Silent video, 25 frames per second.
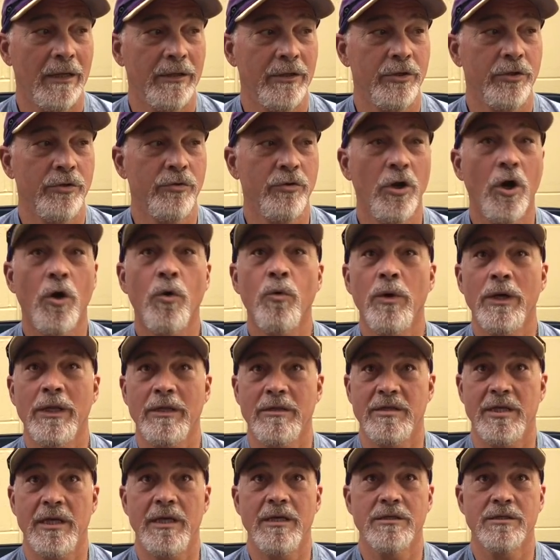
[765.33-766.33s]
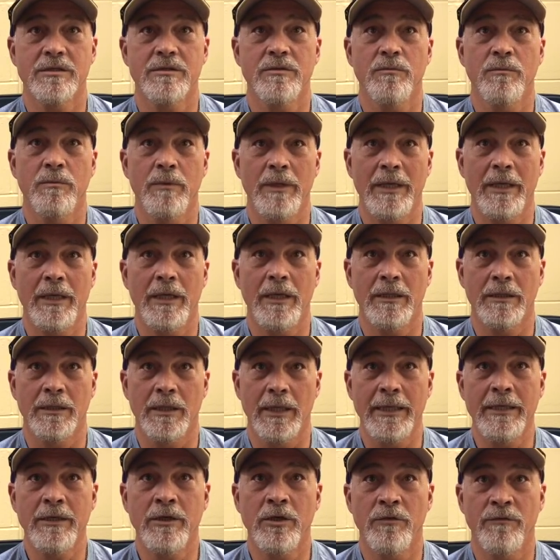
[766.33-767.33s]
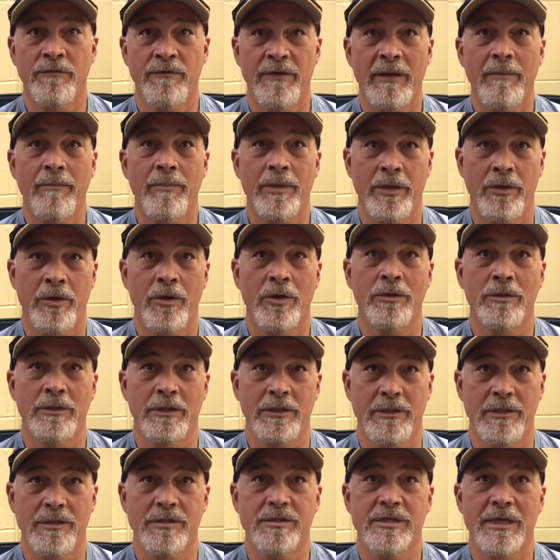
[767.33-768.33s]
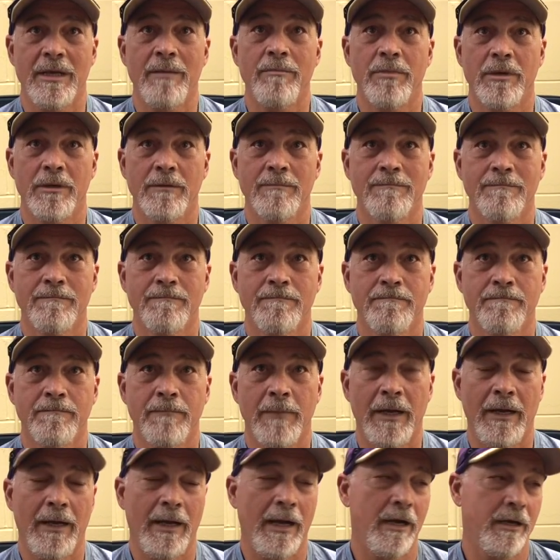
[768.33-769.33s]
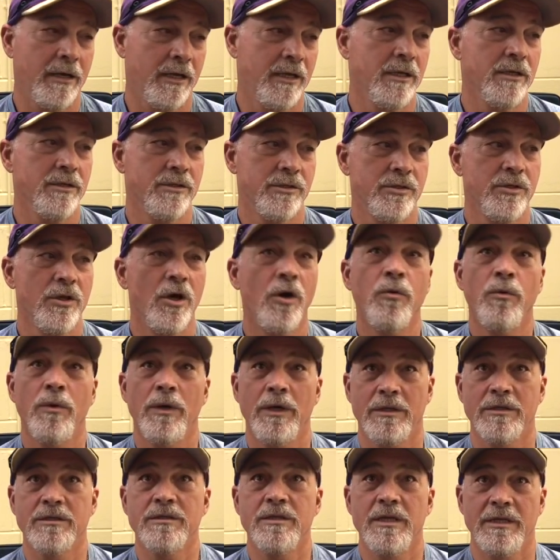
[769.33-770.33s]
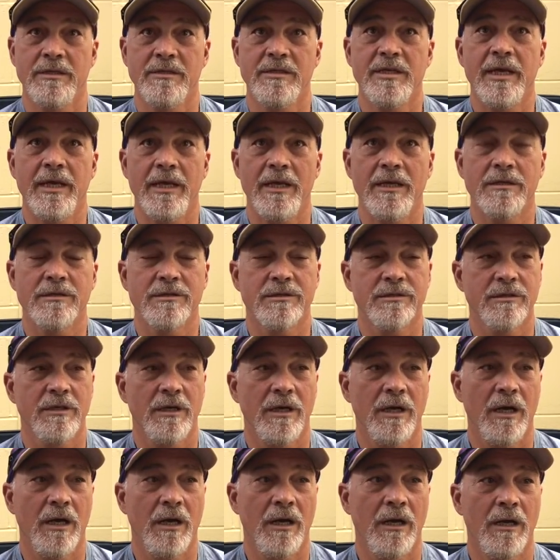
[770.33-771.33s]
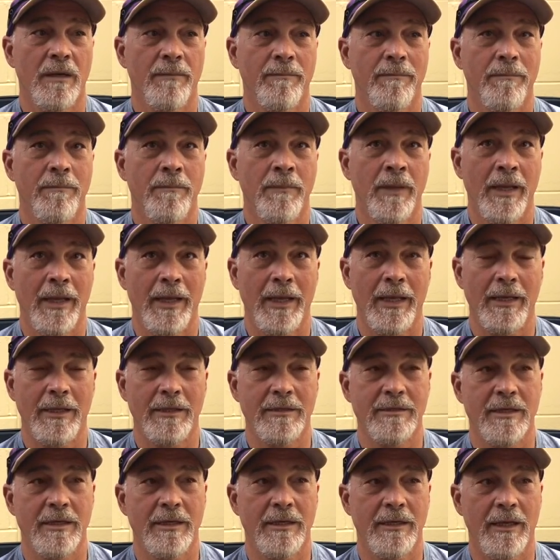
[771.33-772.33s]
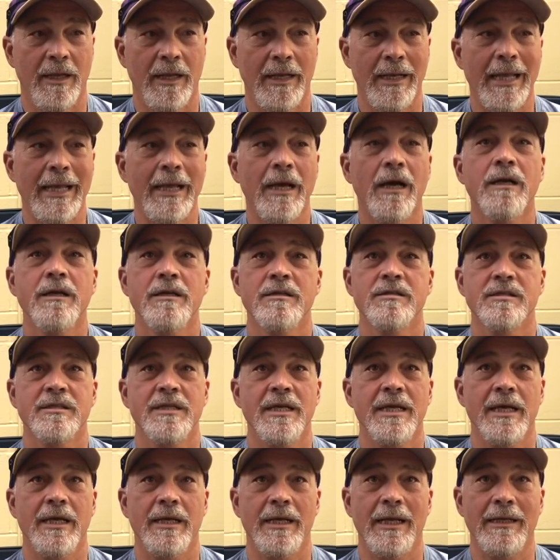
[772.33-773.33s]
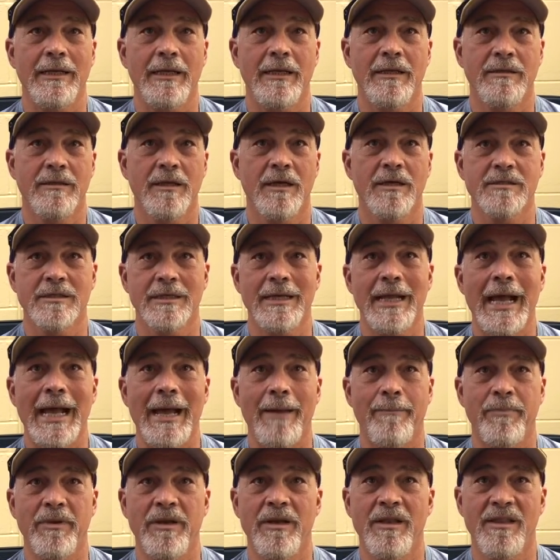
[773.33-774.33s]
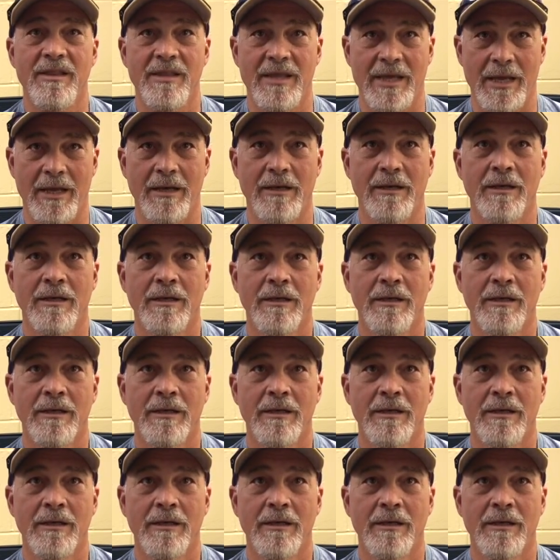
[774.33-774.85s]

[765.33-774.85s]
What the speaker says: You know what it takes to win in late November and early December. Our kids know what it takes, and they understand that it doesn't happen then.